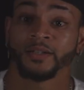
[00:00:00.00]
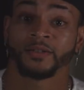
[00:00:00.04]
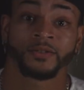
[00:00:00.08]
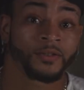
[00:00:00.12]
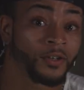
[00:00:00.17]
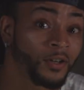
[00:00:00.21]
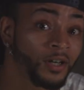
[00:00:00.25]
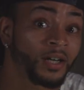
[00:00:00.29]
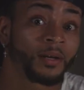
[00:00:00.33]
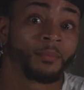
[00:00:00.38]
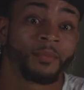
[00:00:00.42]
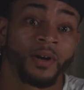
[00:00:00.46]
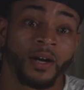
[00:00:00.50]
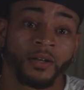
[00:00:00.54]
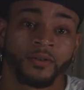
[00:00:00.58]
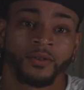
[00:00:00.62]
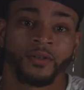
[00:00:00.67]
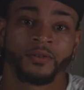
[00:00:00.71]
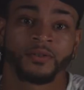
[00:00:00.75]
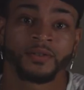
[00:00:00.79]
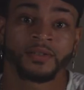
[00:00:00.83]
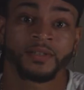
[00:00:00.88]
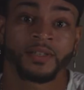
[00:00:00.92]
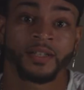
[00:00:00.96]
talk about
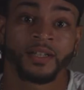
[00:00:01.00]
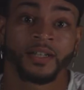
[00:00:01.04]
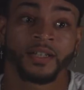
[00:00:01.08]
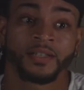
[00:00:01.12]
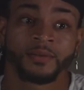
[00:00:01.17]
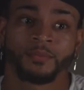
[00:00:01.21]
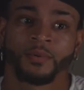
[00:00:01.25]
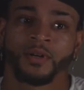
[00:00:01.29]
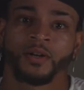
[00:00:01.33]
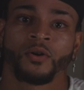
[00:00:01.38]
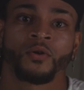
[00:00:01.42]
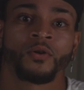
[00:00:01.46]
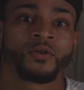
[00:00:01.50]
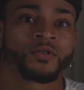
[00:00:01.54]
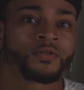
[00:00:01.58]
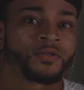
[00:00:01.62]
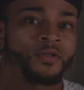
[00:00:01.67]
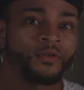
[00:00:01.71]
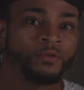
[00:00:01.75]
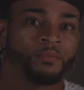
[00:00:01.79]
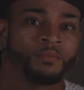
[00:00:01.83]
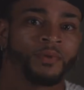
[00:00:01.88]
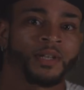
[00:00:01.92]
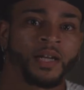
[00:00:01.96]
those things, but
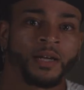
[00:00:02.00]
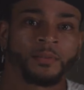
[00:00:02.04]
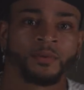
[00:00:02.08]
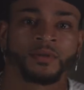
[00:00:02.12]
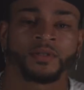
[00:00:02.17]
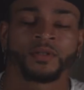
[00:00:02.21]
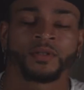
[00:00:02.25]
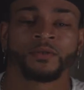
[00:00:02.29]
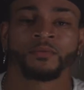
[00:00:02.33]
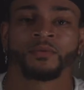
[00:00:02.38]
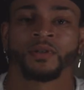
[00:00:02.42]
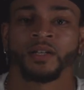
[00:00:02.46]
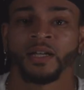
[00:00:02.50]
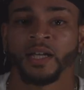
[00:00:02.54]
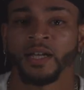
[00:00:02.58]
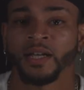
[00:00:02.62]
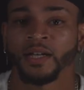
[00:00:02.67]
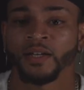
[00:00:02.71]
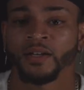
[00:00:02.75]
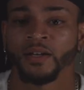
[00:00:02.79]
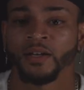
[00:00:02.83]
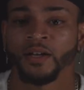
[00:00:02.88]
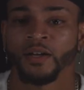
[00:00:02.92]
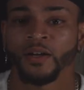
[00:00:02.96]
also be able to
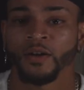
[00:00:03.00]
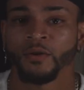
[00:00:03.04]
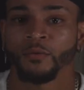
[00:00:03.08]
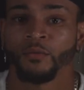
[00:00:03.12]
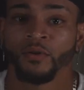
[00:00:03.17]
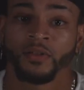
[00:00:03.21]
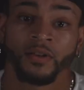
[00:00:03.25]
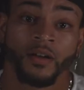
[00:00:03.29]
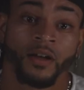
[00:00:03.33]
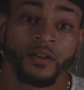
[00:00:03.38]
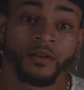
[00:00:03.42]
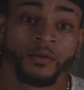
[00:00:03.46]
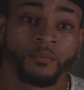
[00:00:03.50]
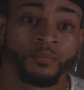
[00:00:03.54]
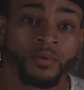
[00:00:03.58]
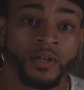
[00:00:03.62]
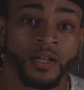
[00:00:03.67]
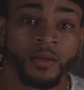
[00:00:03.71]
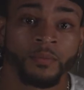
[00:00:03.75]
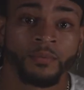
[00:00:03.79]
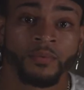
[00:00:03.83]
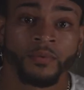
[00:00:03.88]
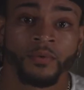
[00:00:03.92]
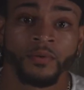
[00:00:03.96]
relate with other
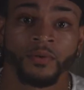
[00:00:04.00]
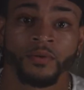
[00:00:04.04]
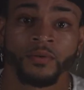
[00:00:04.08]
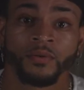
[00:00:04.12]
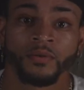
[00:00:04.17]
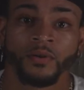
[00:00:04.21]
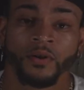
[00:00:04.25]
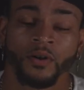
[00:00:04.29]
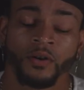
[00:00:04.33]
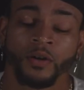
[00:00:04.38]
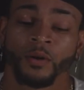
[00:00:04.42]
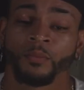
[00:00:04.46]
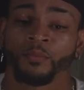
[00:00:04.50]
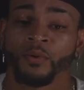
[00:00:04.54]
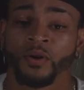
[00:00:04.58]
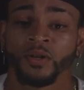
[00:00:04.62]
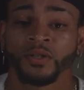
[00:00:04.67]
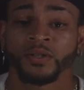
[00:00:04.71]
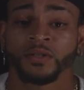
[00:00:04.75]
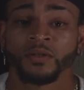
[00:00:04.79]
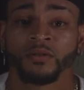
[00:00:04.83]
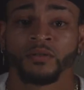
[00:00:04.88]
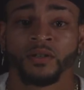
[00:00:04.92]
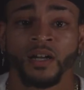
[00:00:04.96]
people on a
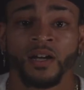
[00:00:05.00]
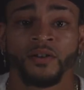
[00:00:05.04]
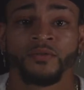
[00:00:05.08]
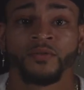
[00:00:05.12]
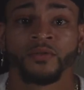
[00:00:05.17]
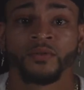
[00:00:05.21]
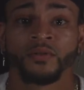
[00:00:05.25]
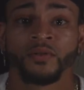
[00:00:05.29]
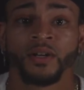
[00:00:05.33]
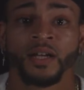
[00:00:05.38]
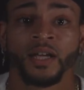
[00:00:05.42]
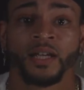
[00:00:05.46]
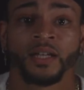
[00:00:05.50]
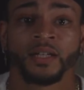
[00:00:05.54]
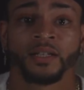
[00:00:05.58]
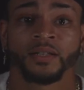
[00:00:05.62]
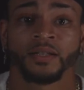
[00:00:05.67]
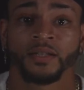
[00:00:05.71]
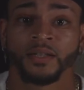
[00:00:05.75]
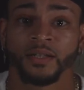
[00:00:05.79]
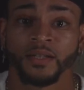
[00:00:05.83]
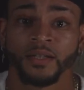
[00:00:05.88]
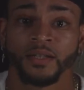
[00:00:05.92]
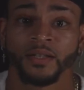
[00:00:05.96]
personal level and
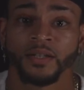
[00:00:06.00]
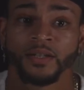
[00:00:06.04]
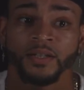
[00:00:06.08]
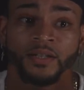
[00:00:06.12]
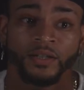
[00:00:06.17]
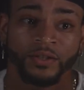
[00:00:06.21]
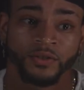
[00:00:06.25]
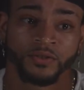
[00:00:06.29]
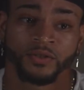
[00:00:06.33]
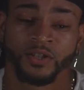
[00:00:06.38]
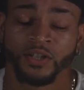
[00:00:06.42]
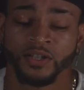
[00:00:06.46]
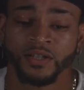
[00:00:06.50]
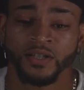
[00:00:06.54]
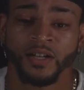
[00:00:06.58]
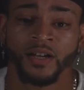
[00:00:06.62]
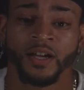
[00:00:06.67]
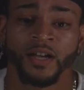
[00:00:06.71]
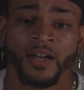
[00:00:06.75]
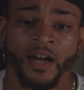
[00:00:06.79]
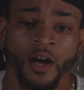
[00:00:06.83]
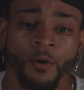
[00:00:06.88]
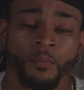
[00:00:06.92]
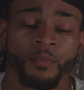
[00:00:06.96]
just
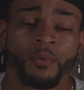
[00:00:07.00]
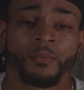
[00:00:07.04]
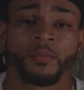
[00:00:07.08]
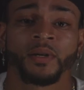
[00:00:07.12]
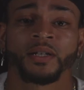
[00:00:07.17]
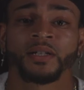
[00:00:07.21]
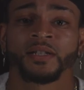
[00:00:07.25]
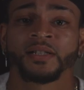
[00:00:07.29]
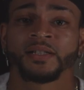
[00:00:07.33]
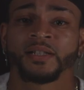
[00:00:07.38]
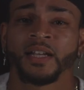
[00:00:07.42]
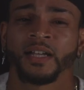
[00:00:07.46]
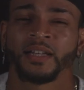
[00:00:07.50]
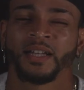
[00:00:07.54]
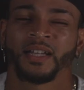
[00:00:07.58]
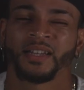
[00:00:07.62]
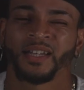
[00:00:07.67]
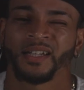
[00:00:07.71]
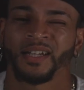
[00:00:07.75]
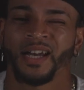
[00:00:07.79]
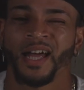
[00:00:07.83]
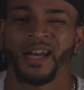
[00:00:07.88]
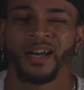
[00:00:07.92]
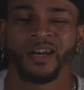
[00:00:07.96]
help them understand that
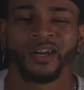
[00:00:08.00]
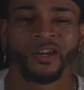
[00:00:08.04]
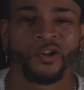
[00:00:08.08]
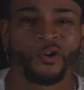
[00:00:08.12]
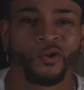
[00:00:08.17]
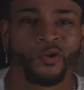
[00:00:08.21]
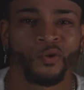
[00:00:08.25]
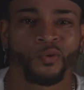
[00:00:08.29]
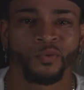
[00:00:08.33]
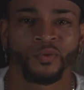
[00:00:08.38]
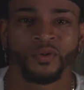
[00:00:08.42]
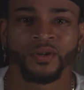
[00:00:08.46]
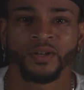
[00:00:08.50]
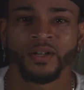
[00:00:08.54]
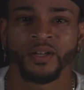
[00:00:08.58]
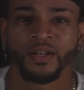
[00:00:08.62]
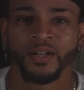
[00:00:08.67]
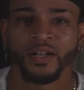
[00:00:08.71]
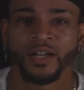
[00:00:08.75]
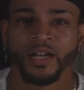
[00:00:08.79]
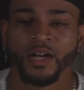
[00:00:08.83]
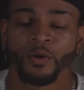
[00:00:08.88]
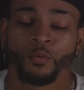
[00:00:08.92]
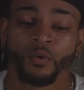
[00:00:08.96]
they're not alone
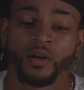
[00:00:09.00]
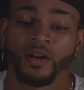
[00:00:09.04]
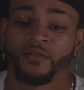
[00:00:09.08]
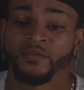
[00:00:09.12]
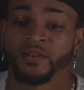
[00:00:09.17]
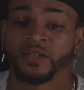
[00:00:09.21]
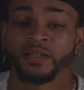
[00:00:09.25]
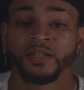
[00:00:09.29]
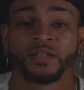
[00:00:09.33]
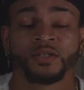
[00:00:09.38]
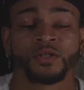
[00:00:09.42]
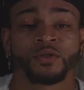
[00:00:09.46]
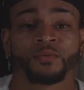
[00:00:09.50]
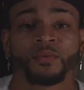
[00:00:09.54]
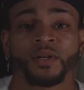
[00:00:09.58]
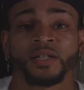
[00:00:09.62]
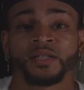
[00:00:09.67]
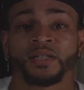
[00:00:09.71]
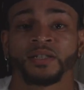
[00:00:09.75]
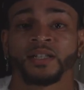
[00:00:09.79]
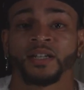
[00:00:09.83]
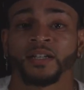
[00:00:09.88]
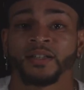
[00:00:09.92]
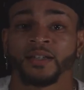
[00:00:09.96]
in whatever
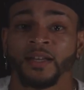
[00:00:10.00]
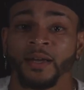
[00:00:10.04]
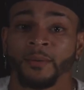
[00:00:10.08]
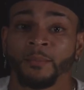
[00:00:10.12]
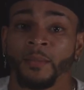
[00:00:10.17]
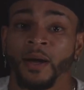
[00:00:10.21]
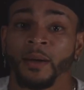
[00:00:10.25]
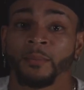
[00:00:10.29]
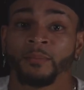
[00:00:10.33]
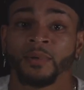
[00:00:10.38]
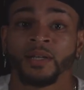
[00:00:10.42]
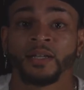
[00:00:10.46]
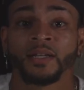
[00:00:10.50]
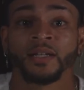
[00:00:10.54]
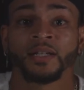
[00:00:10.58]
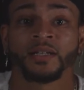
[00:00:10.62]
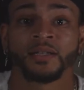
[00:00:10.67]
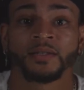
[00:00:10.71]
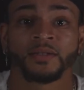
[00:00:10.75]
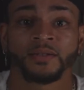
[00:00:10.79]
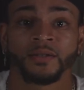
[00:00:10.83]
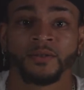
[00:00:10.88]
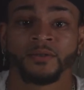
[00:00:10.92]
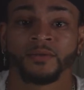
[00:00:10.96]
situation that they might be
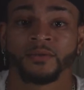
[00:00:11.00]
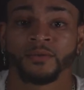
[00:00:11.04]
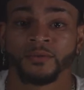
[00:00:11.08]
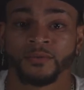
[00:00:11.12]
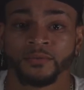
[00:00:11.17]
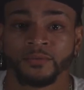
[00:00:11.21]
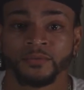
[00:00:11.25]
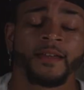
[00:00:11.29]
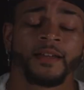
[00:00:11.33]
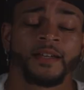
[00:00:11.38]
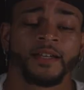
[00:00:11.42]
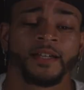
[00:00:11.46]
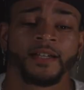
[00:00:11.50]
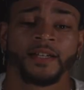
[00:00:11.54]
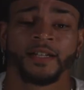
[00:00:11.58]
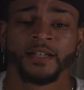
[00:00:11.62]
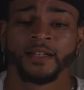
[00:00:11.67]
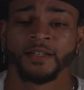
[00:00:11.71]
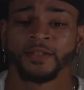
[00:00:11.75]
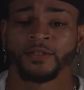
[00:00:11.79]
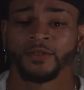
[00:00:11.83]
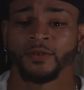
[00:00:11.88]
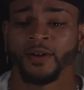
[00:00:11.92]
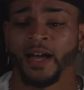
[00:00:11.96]
in. So
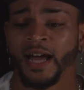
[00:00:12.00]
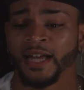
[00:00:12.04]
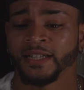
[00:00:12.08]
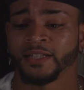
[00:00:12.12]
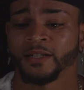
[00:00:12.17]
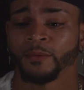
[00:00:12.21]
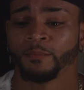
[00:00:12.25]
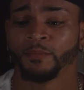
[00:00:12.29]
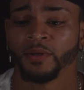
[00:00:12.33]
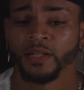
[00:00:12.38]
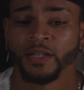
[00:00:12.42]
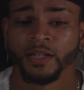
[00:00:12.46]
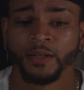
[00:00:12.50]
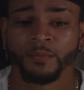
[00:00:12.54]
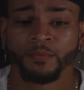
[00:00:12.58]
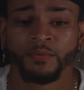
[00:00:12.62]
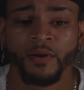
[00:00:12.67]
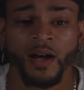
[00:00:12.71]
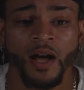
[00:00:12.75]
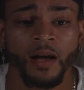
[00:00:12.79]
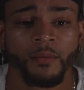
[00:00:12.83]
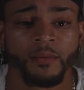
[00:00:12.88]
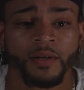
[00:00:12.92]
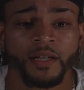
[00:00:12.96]
I had to be
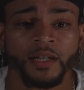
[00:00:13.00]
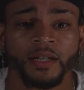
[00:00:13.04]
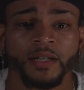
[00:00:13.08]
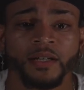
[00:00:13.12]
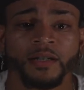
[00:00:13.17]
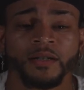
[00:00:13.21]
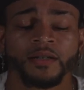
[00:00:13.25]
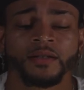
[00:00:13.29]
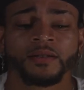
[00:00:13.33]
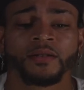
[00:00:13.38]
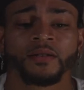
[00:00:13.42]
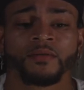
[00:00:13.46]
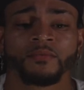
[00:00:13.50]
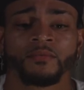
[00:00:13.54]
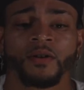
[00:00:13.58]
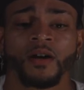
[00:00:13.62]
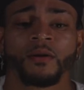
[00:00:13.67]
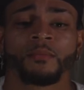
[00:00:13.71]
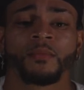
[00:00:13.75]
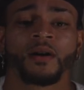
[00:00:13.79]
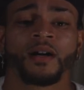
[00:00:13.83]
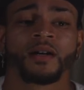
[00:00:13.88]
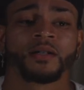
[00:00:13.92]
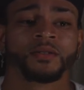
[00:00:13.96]
probably
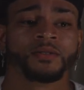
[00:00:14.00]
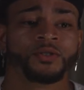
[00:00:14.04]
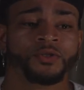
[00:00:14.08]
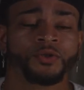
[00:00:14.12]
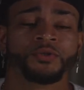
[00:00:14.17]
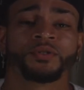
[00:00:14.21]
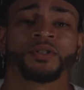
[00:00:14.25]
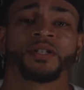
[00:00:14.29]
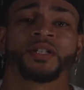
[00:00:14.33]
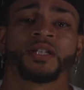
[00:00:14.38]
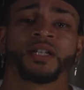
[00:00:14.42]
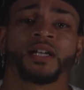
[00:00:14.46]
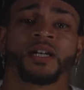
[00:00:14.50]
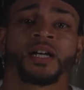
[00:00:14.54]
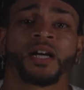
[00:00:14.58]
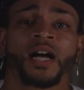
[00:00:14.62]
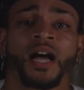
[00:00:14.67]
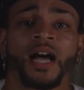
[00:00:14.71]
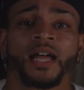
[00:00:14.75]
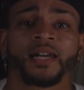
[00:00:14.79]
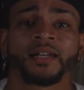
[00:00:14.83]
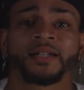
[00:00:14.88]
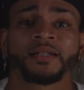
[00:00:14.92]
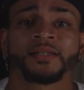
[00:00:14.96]
around my junior year of
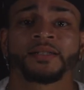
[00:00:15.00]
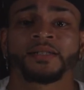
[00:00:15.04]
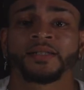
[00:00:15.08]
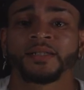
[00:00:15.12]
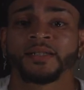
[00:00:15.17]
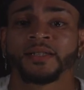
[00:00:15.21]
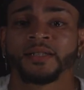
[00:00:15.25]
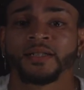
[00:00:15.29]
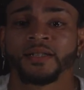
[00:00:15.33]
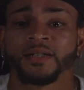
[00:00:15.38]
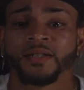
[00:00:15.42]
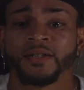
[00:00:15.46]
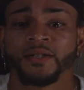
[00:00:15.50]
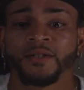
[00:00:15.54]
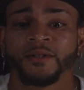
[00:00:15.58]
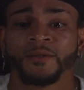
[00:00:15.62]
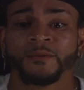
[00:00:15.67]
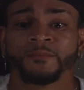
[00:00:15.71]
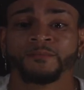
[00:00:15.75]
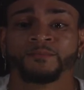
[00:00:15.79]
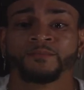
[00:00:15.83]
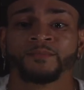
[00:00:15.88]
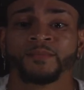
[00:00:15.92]
college. You